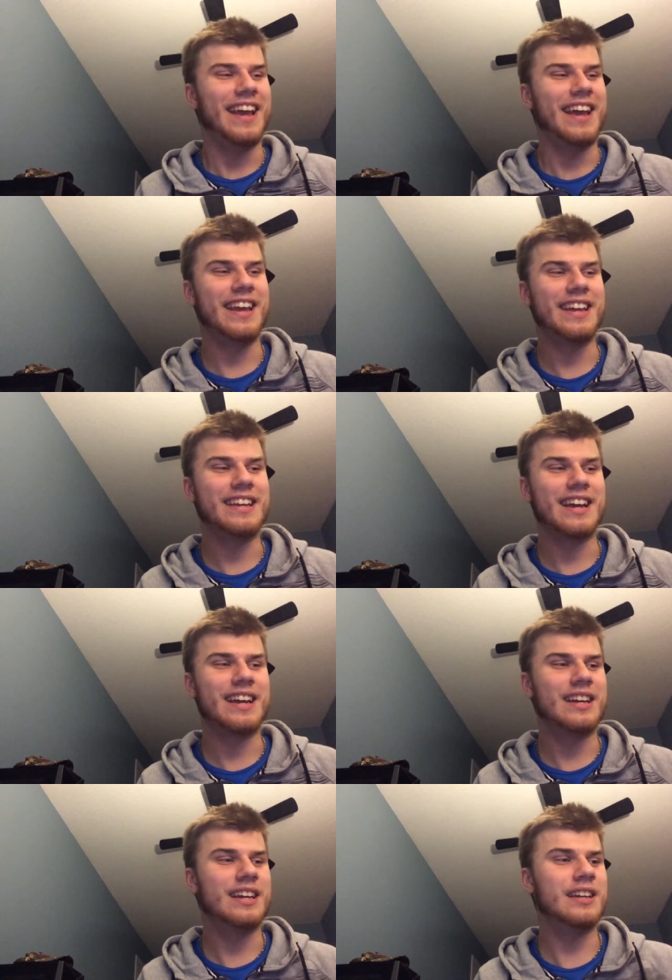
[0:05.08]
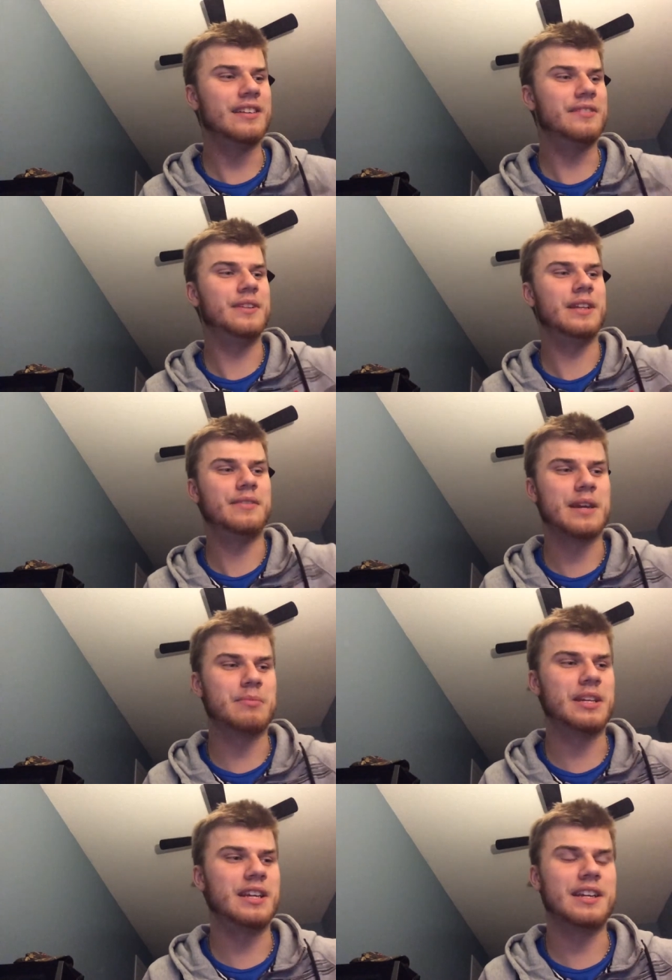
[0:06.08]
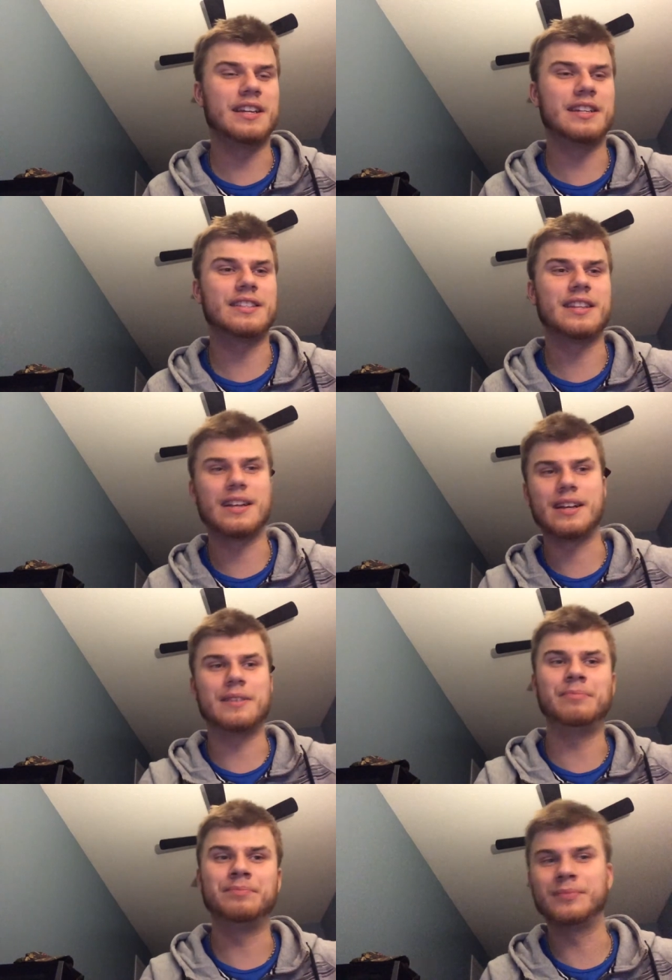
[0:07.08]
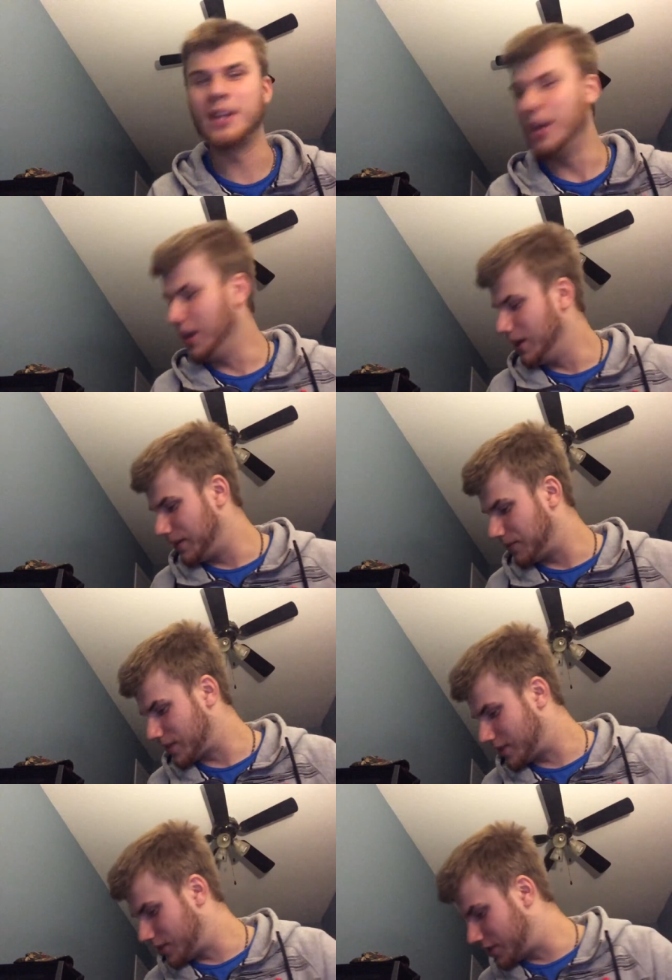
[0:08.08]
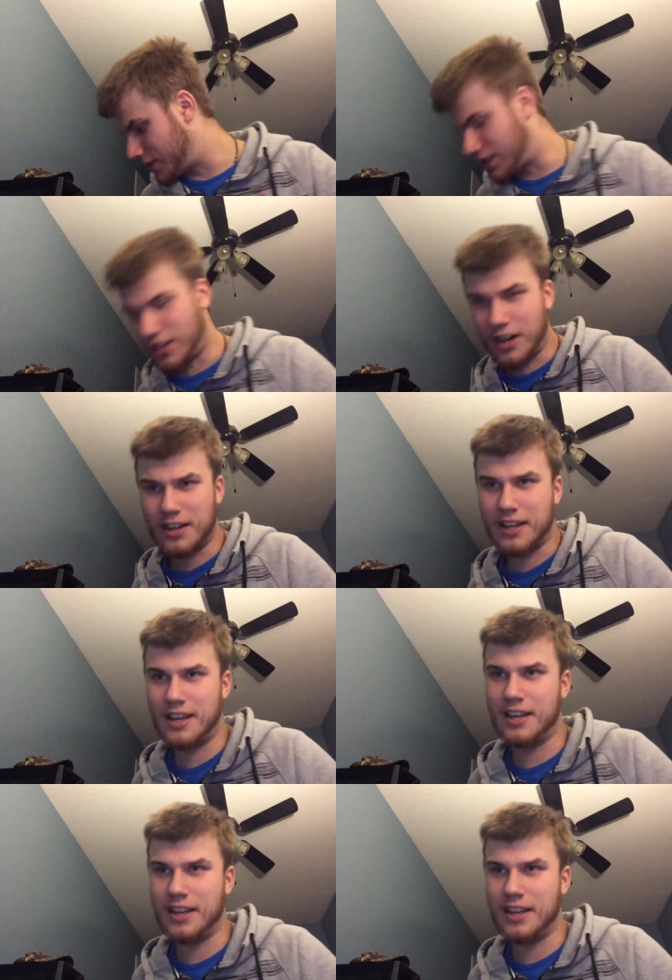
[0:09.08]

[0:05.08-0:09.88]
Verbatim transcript: Hey, ga- hey Fili family, it's uh, Jacques